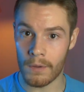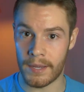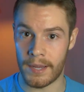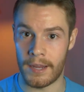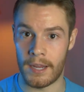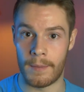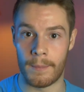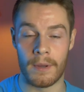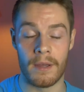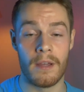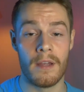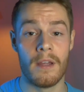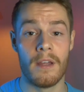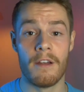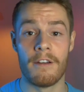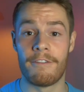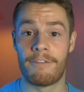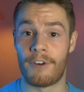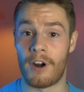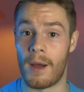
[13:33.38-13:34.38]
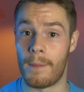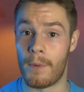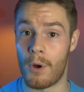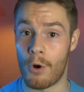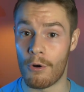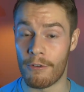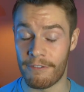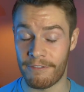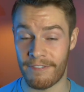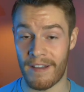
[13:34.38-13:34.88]
game from
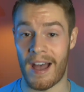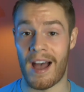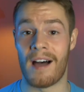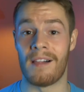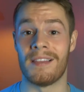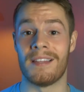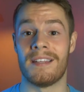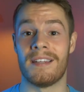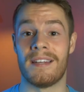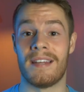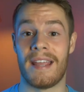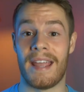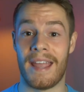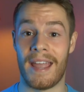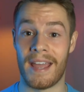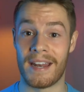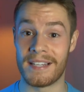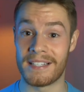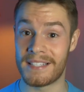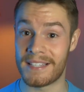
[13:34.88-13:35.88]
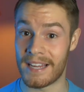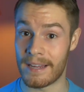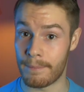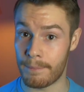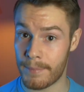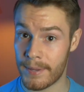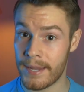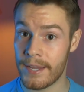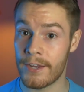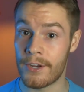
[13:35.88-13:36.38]
O'Fallon and St.
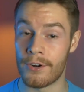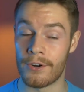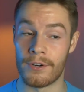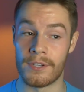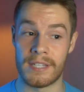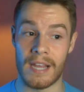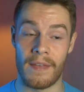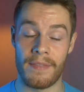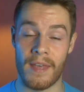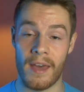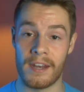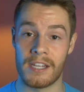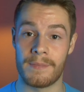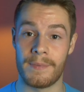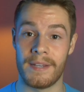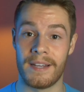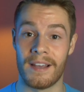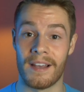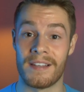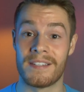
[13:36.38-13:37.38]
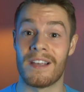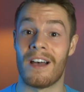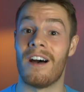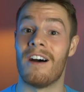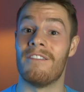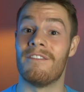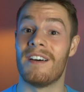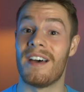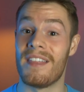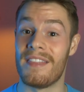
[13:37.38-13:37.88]
Peters, and that is because
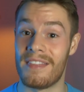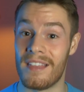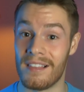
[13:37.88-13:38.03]
of